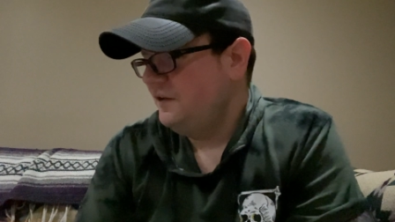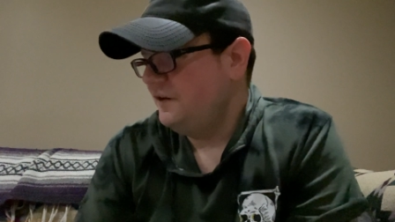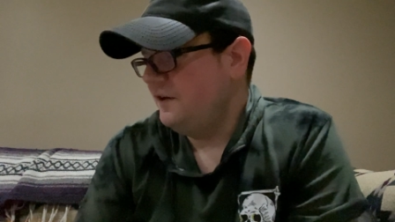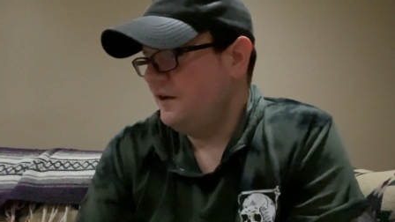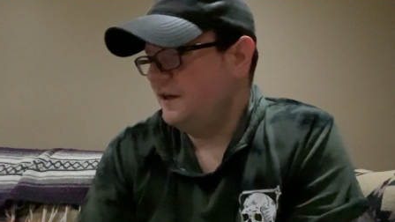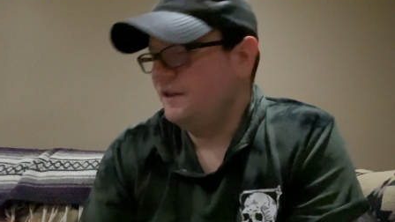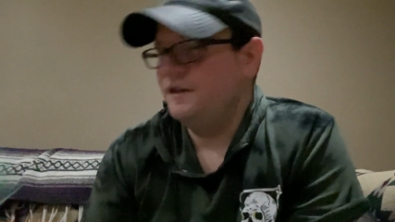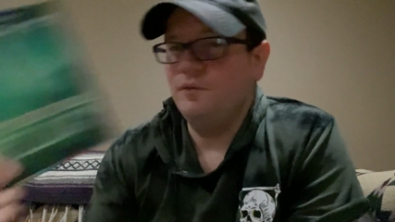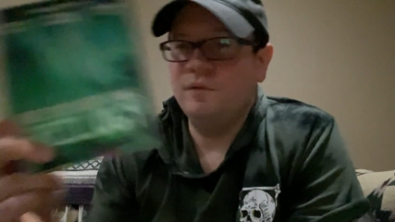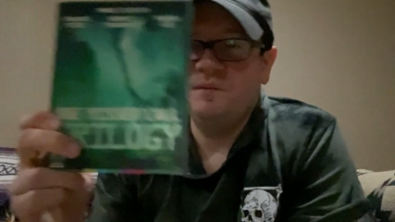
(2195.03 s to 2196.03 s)
Uh, I got
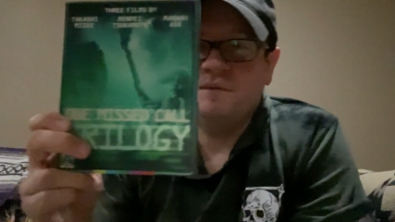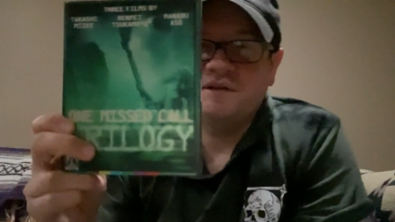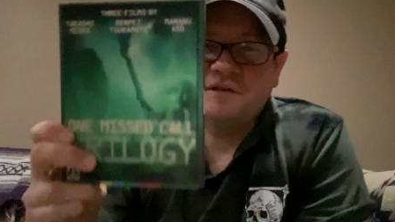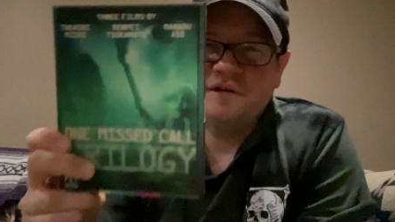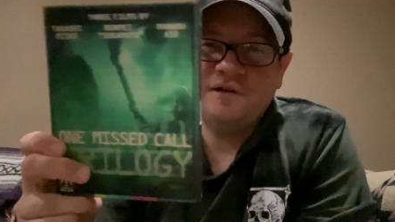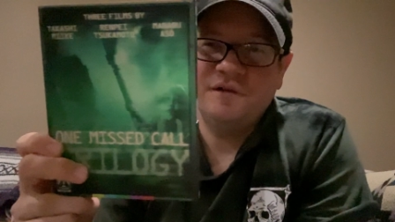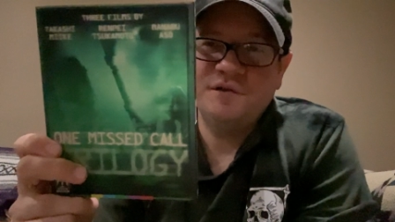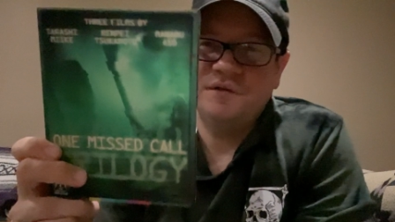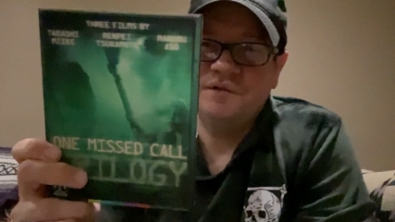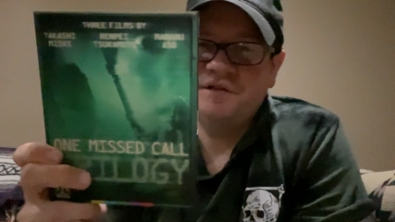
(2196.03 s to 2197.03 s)
the One Missed Call
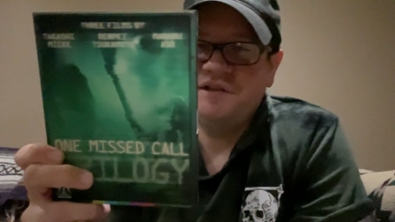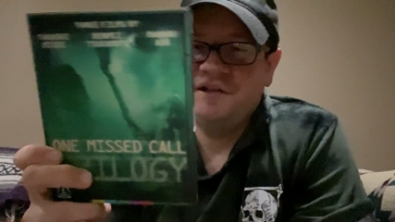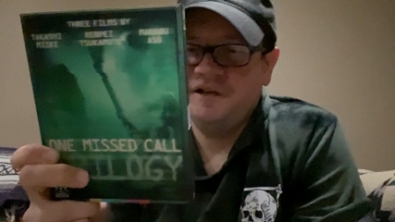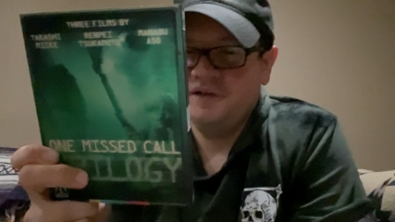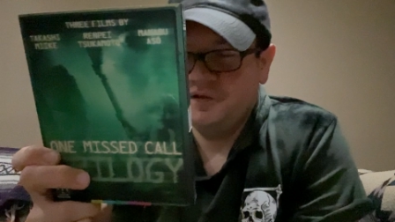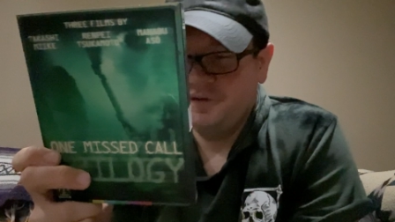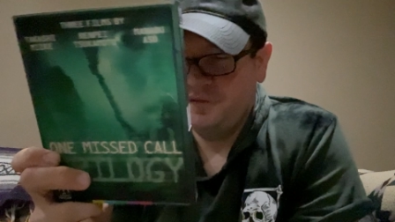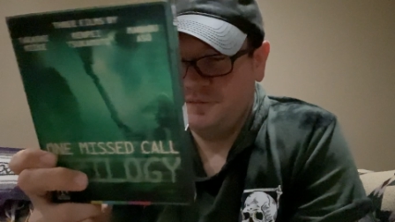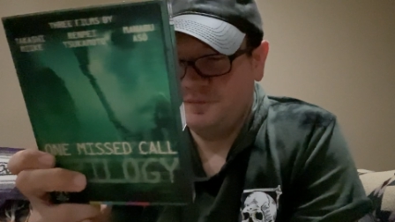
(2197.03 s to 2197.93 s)
trilogy here